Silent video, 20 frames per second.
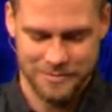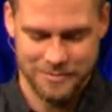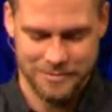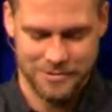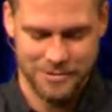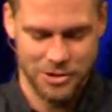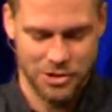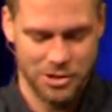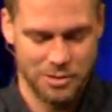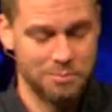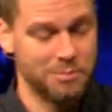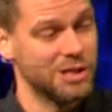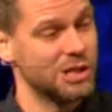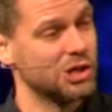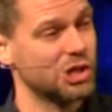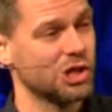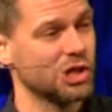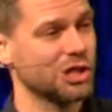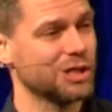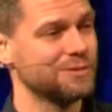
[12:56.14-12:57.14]
You can be
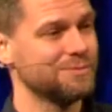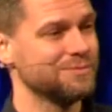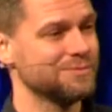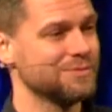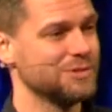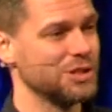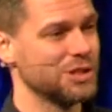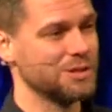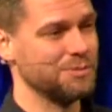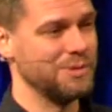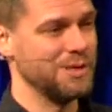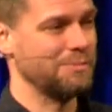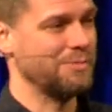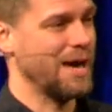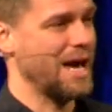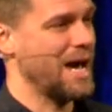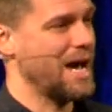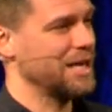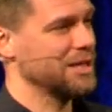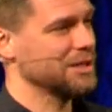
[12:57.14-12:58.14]
good, you can be
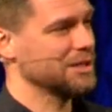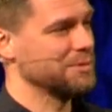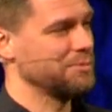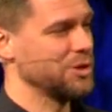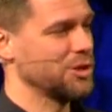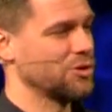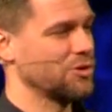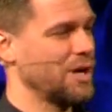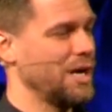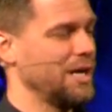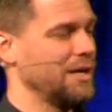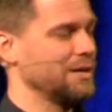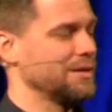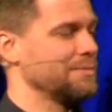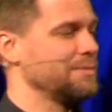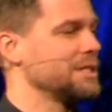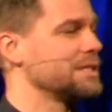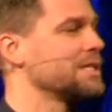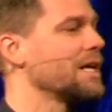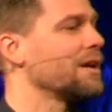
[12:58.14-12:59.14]
bad, you can be great, you can
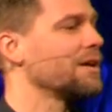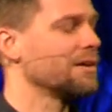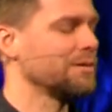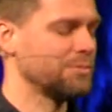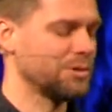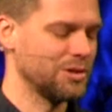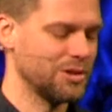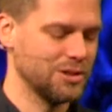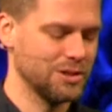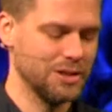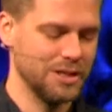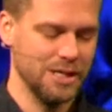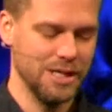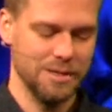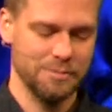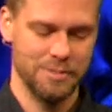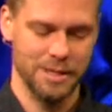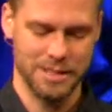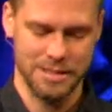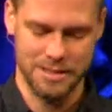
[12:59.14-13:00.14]
be terrible,
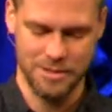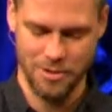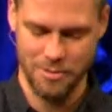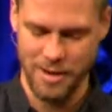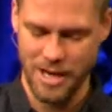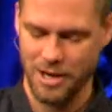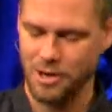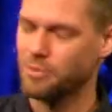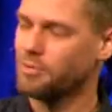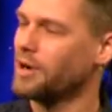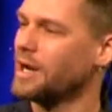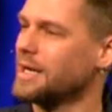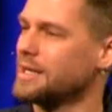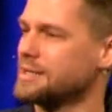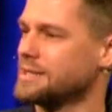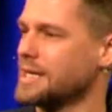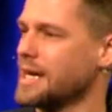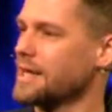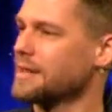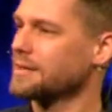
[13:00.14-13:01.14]
but no matter what,
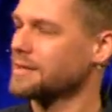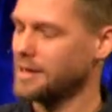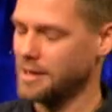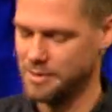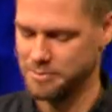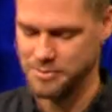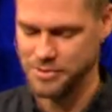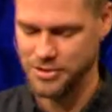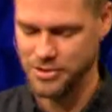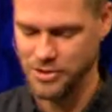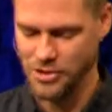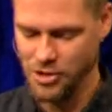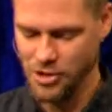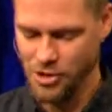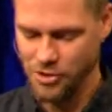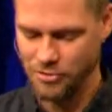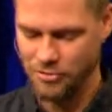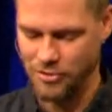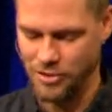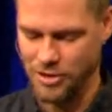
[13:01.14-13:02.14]
death comes
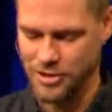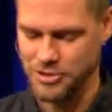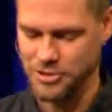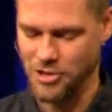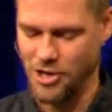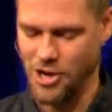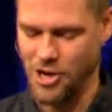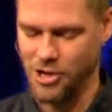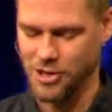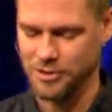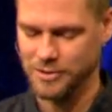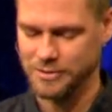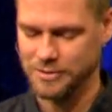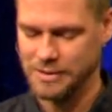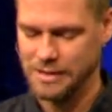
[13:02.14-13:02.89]
for us all.